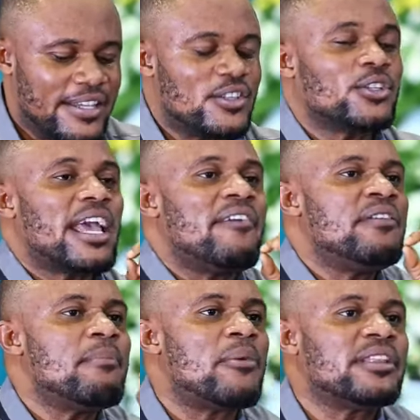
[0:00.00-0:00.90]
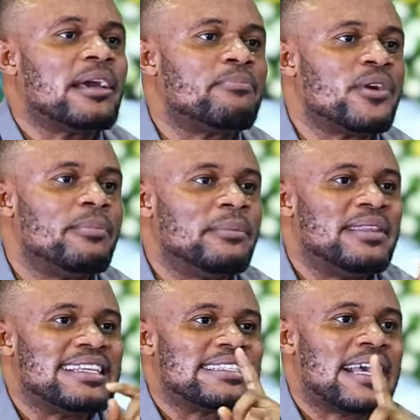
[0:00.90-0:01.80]
It's not every marital
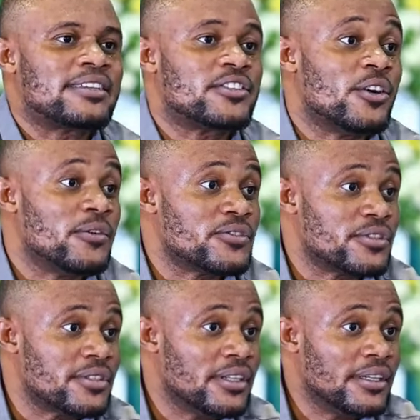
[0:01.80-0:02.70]
problem that sex solves.